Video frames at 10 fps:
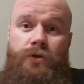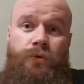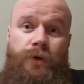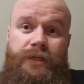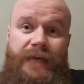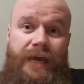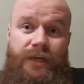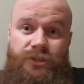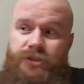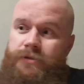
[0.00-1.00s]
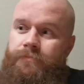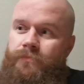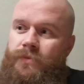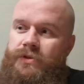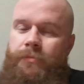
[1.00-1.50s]
You want to dance?
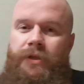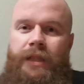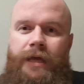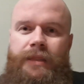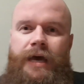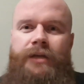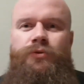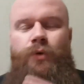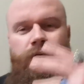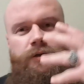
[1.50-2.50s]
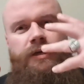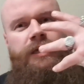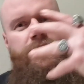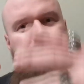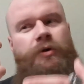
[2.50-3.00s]
Something like that. You want to
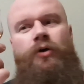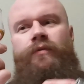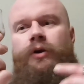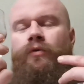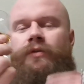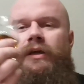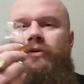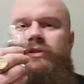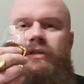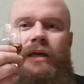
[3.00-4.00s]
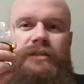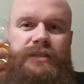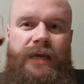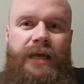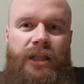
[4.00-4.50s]
keep going over there and
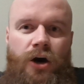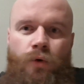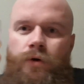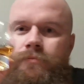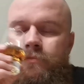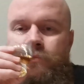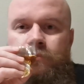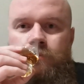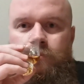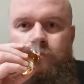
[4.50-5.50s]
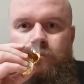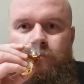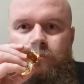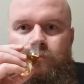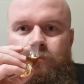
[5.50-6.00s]
saying hello.
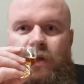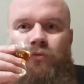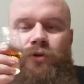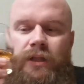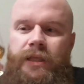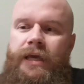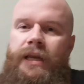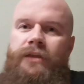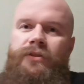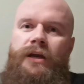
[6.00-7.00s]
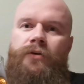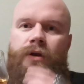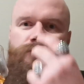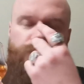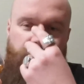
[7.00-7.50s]
And really get in there
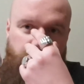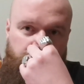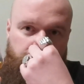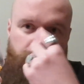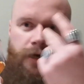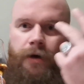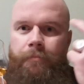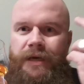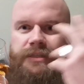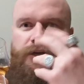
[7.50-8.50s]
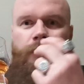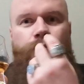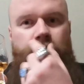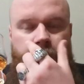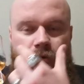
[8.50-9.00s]
and really mix it
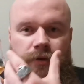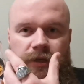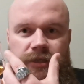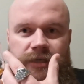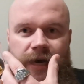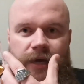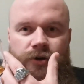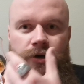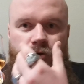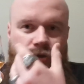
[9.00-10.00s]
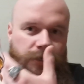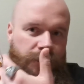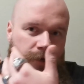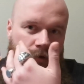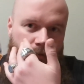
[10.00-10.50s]
up with the entire nose
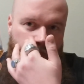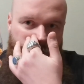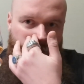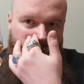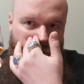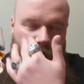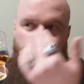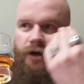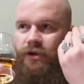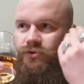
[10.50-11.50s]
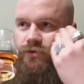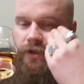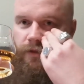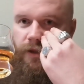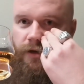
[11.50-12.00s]
and one
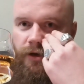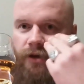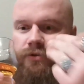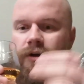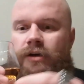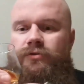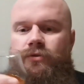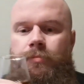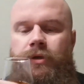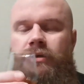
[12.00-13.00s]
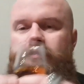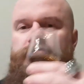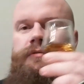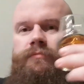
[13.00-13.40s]
nostril and then the other nostril, because